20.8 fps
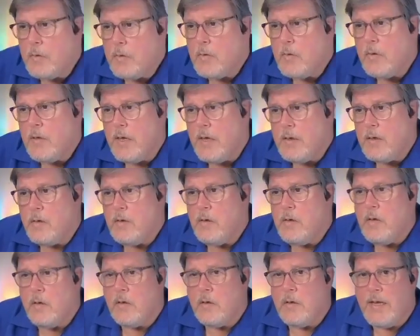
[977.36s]
mean,
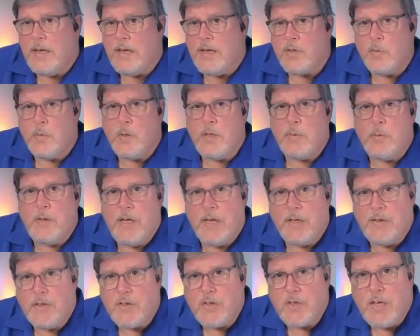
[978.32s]
last week we
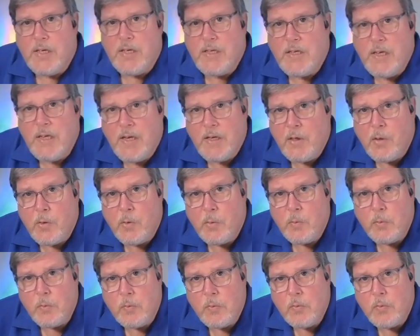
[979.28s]
had the San Diego